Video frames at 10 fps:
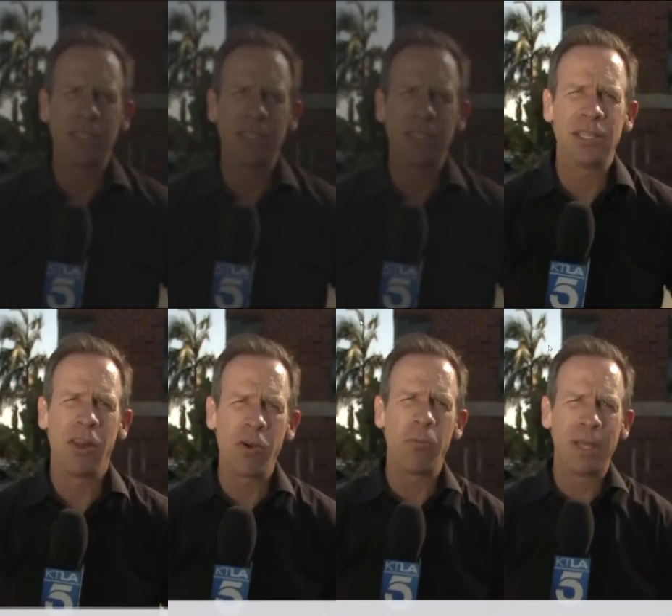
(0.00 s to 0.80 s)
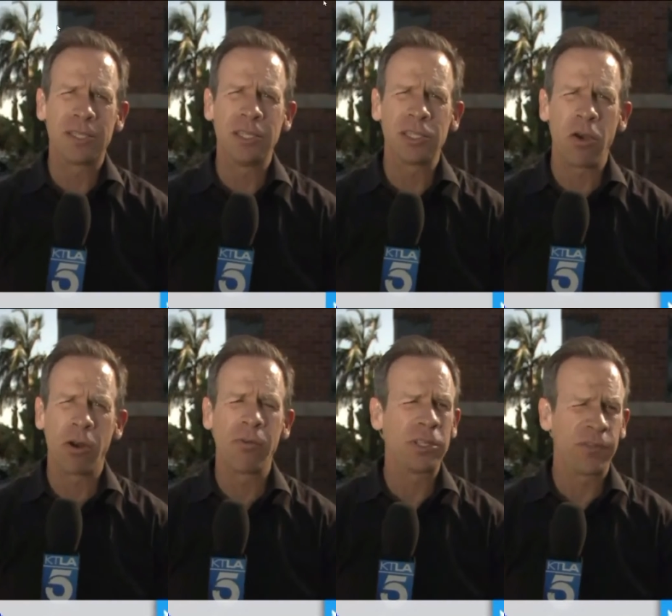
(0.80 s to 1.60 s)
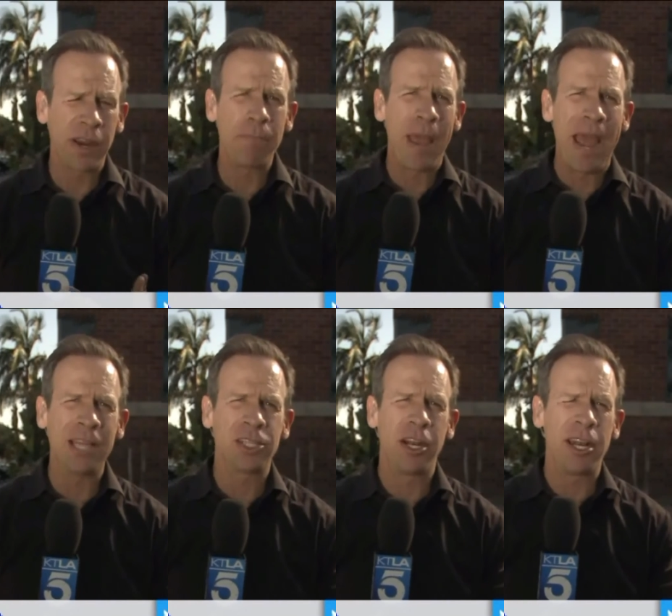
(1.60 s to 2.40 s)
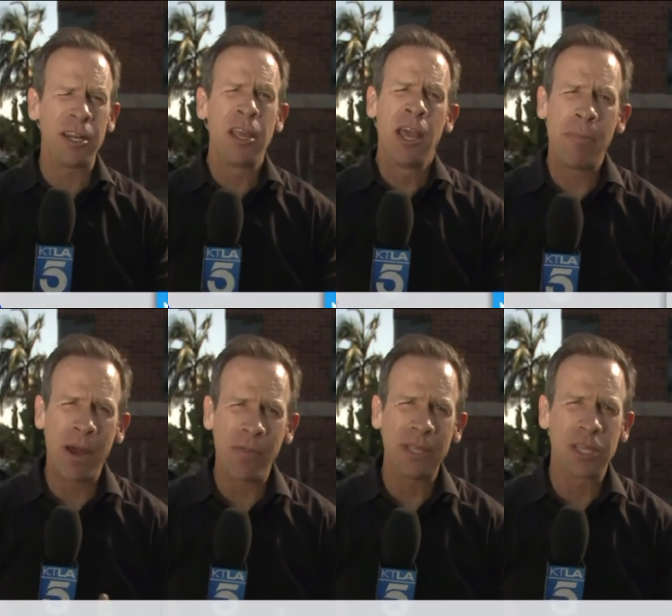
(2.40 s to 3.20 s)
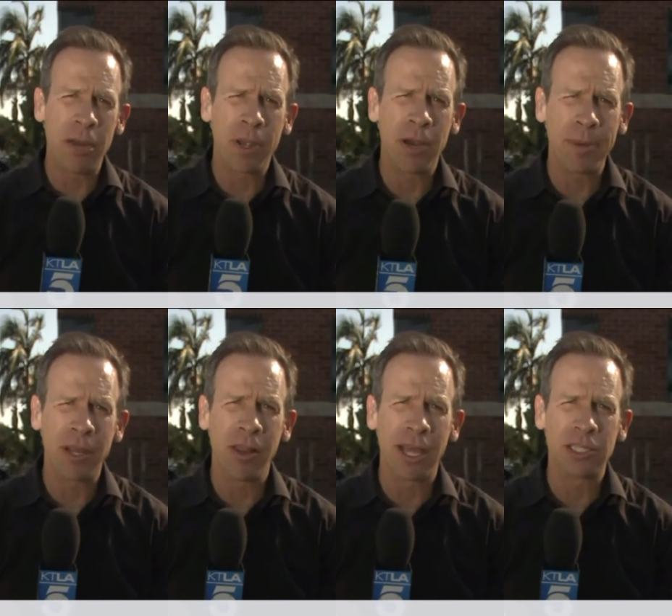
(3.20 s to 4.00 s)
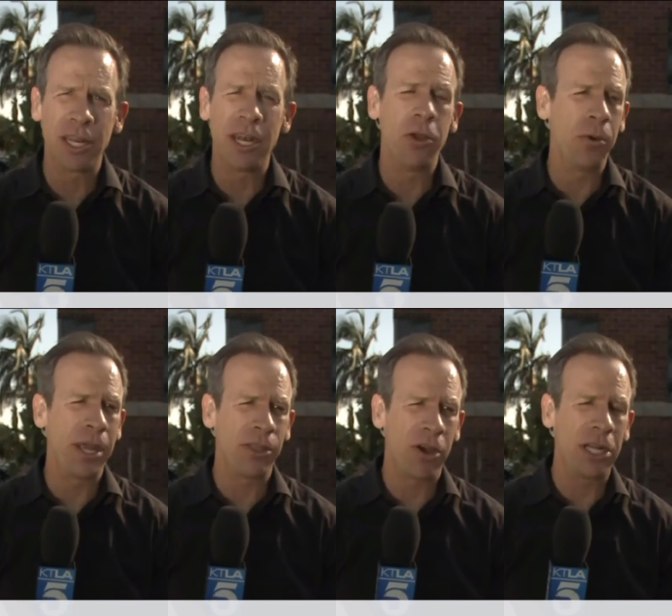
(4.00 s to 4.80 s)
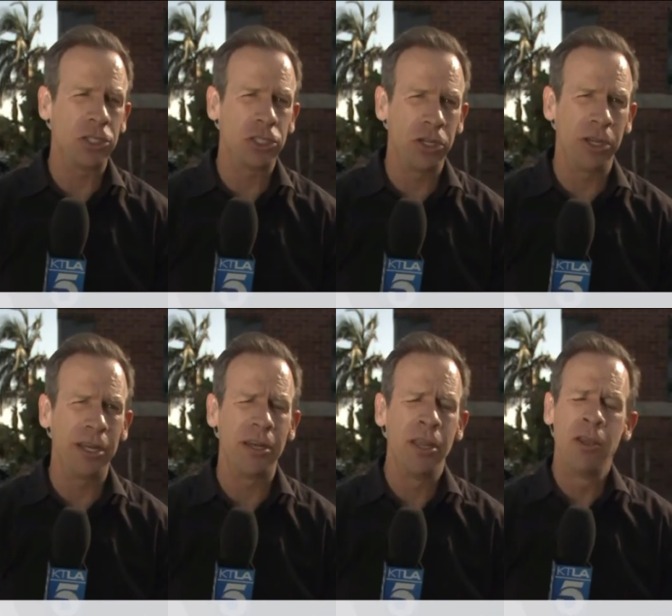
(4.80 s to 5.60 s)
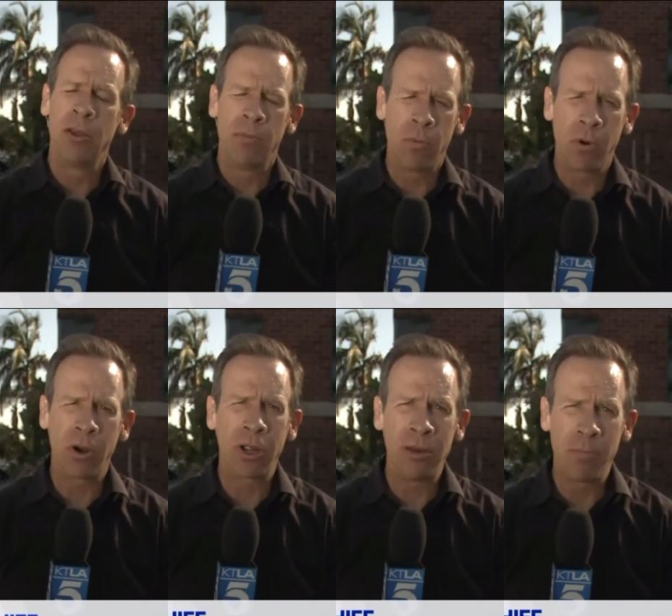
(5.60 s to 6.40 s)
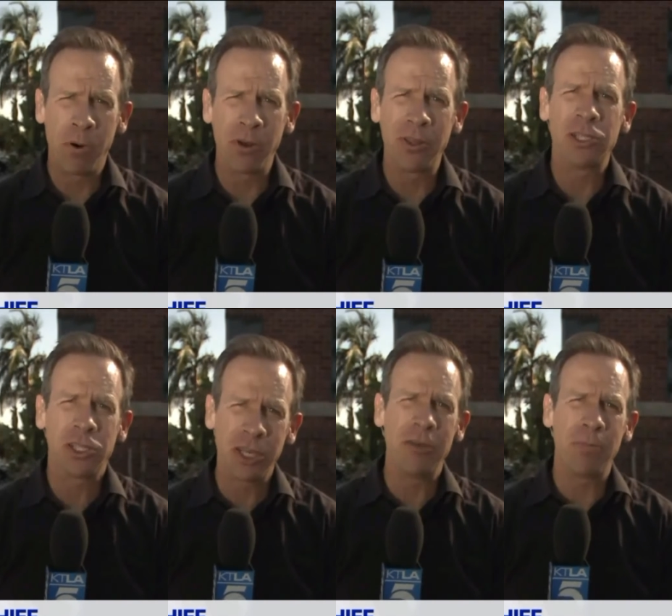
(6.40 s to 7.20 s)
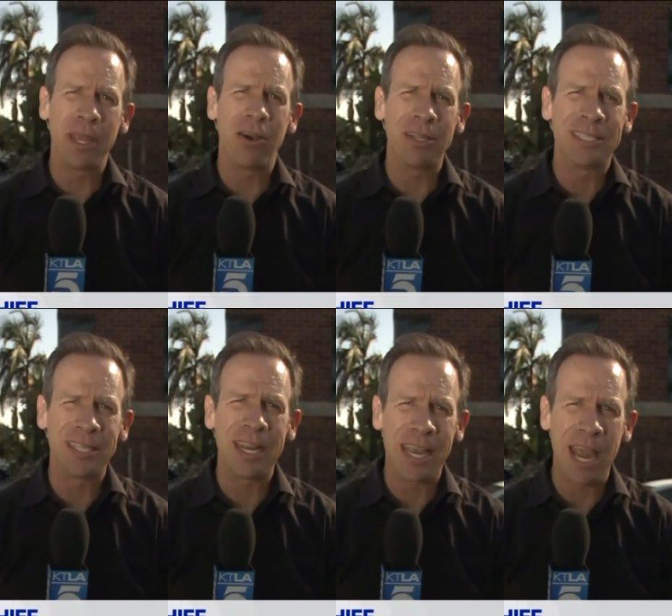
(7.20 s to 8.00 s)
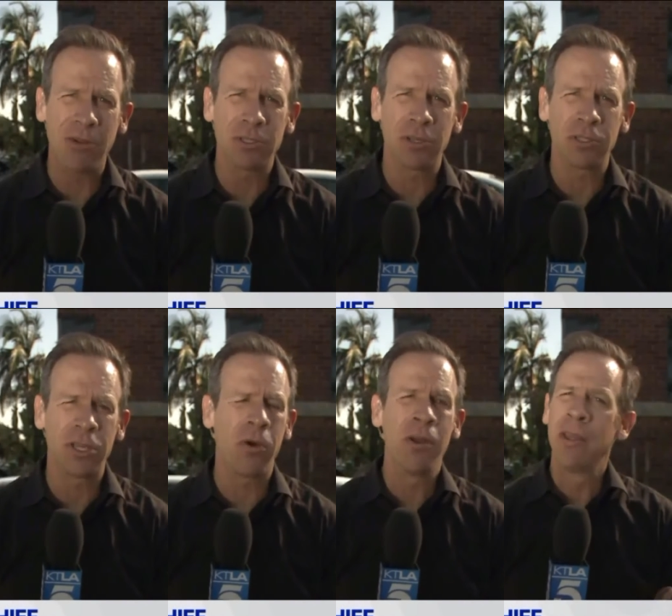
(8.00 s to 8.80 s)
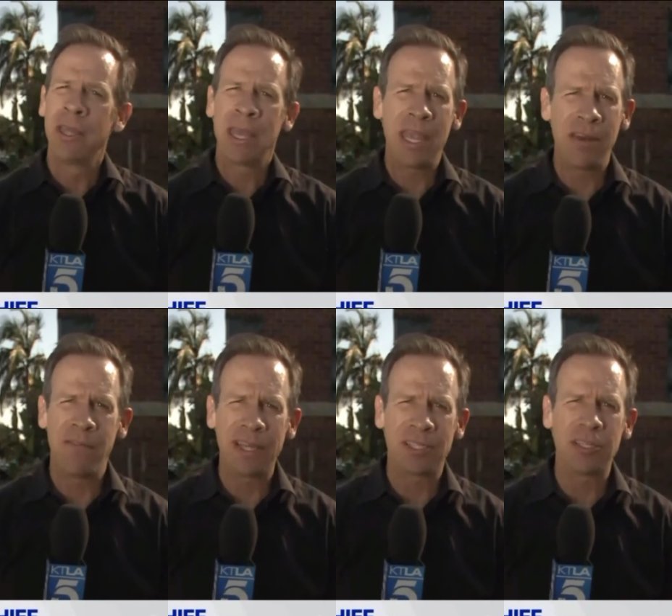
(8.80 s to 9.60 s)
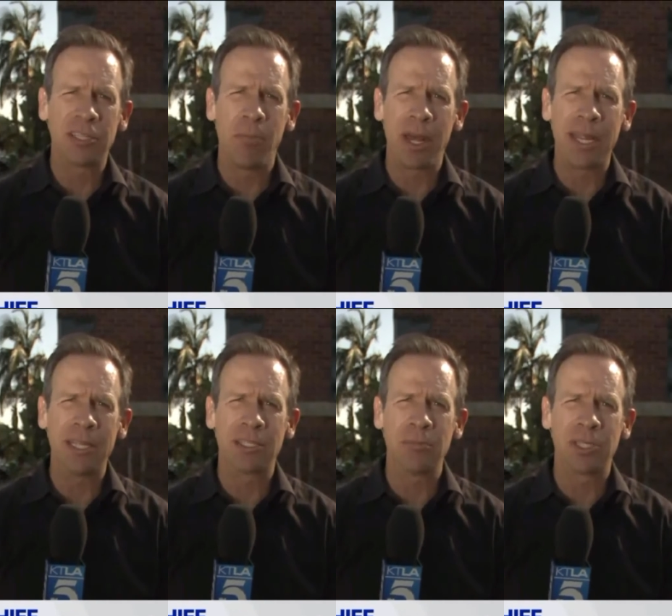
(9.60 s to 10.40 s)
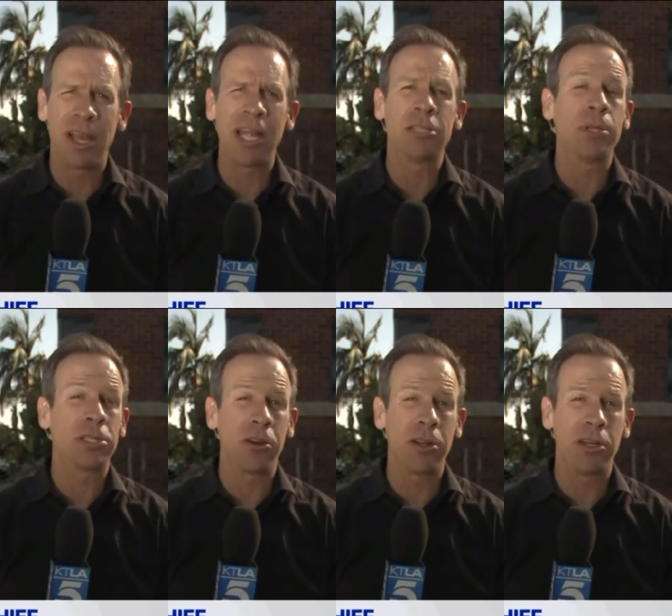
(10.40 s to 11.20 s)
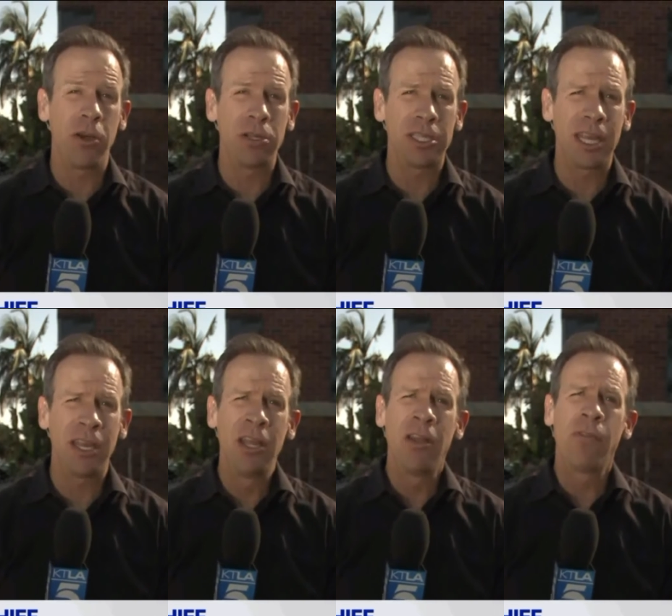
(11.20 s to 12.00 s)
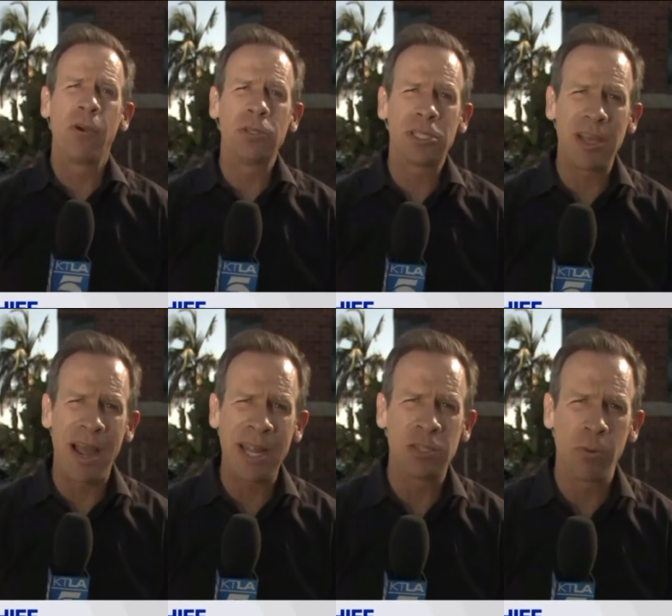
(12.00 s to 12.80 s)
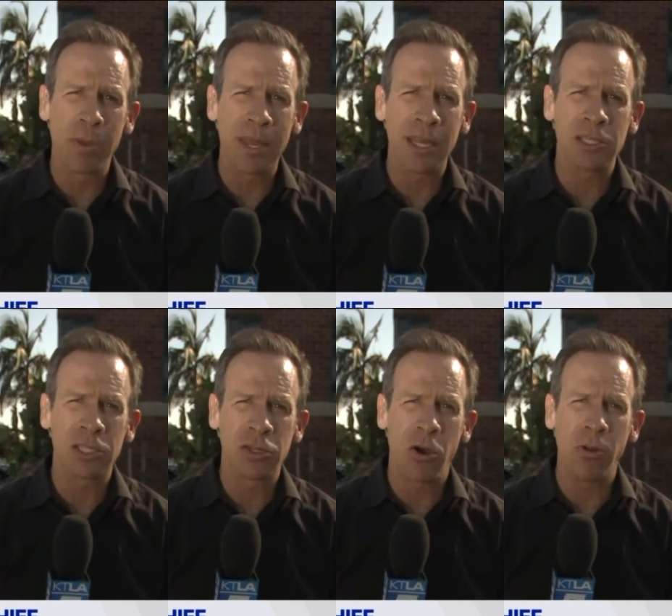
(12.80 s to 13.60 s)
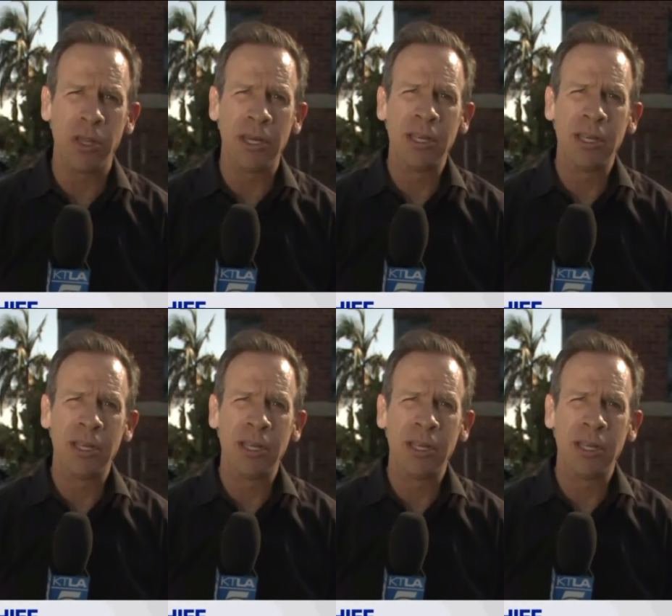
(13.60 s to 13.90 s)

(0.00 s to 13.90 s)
The local business owner was very passionate about this upcoming election and who he thought should and more importantly shouldn't be on city council. So he invested some money in some signs but started noticing those signs were being stolen.